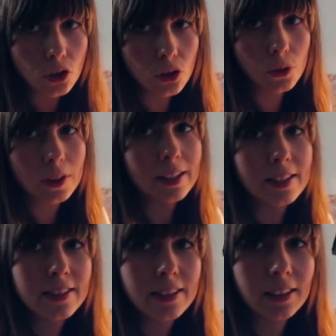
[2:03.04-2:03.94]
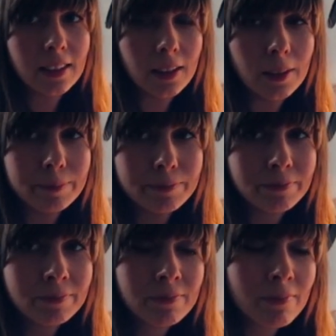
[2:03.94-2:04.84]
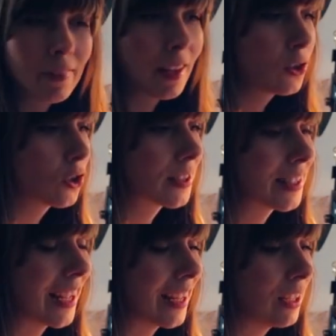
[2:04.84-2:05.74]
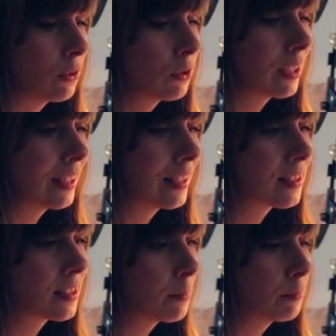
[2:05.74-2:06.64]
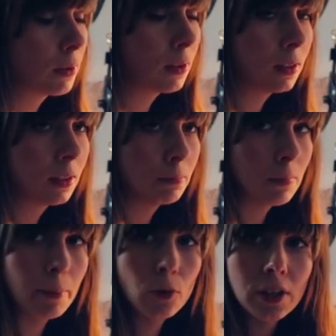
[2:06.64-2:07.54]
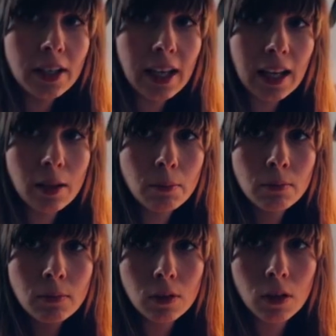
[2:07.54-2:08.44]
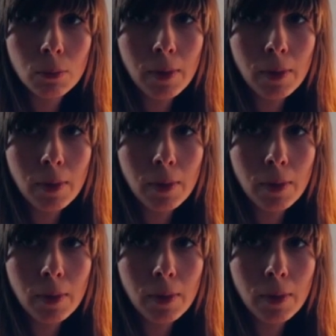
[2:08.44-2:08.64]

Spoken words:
to do is just a really simple memory game, you know,